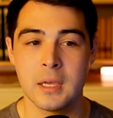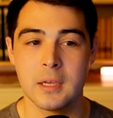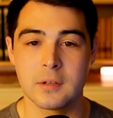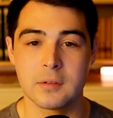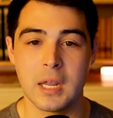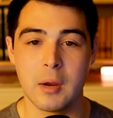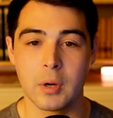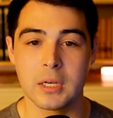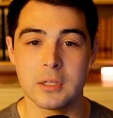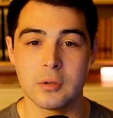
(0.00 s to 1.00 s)
And so today we're
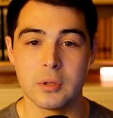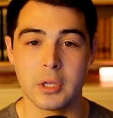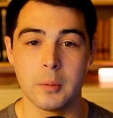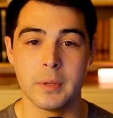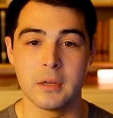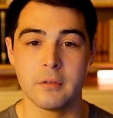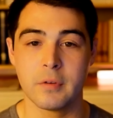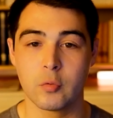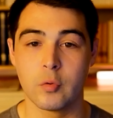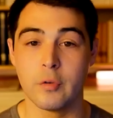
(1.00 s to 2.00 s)
going to do a little bit of
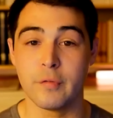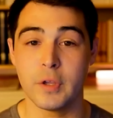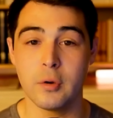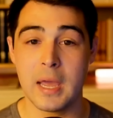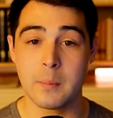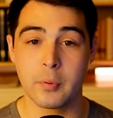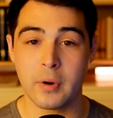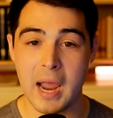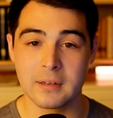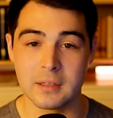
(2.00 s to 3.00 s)
review and
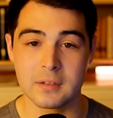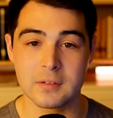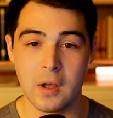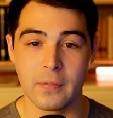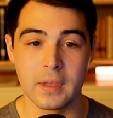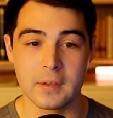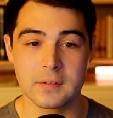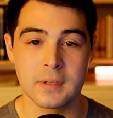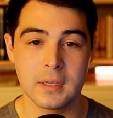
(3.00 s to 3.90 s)
practice on this